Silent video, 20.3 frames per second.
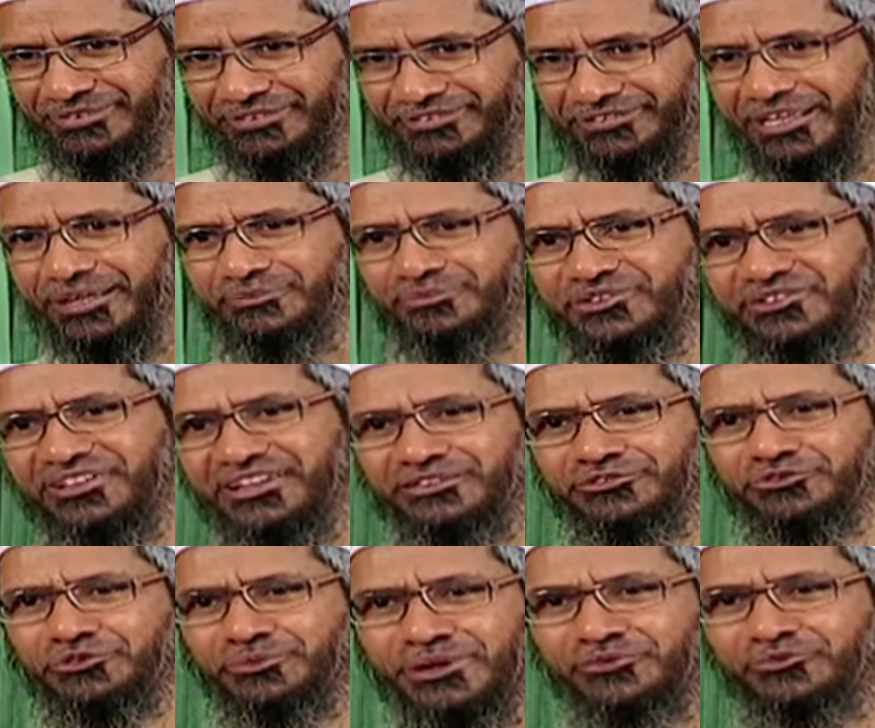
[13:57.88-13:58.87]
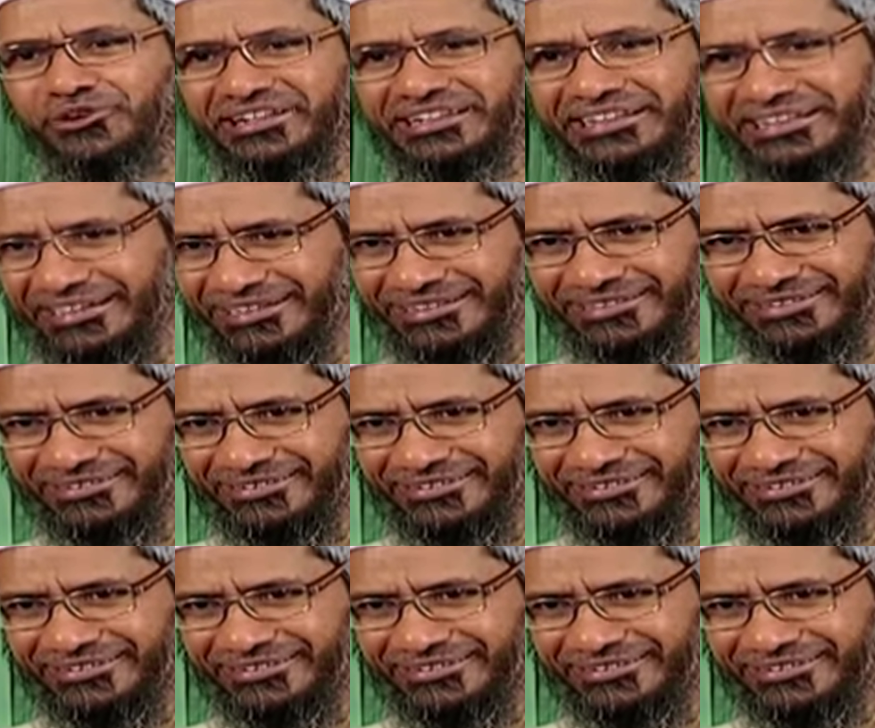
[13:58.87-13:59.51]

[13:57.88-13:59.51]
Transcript: Same thing as Hazrat Umar, what he did.